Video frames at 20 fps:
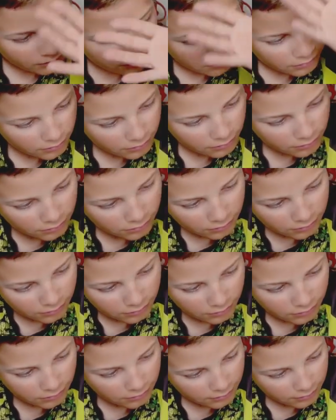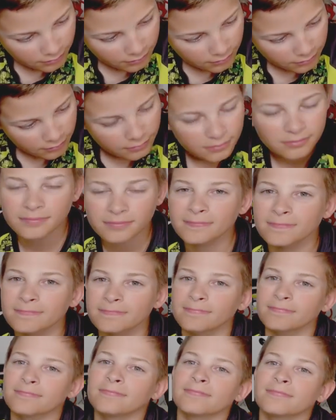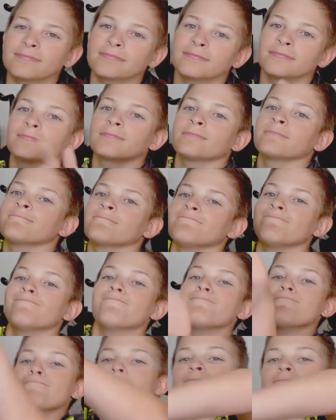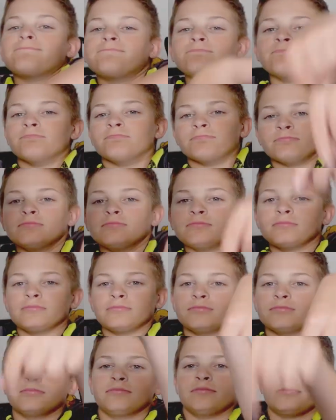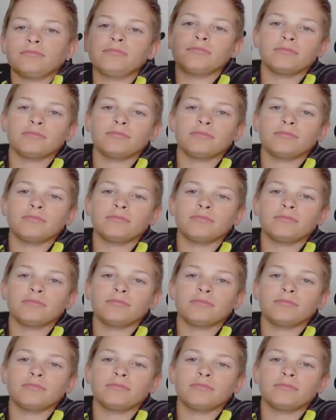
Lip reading: This person isn't speaking.